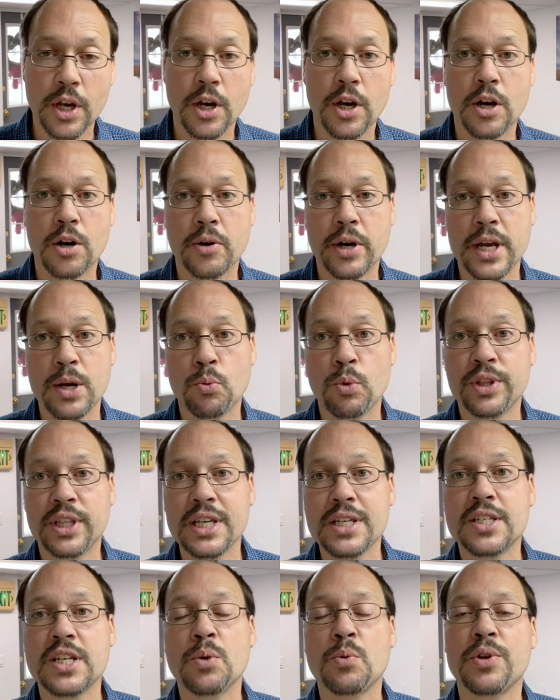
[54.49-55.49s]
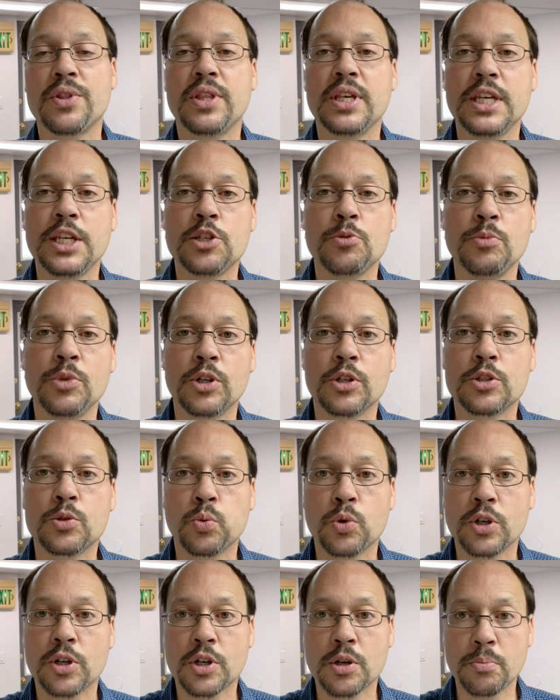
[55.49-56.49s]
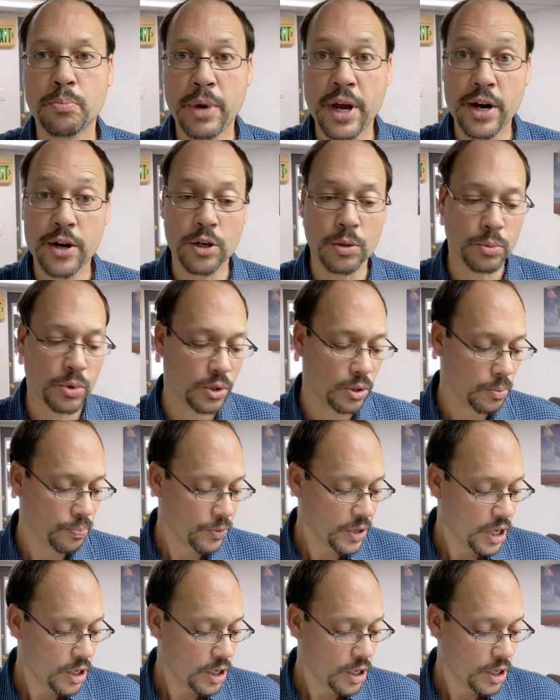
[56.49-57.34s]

All right, what they said were these milks were comparable.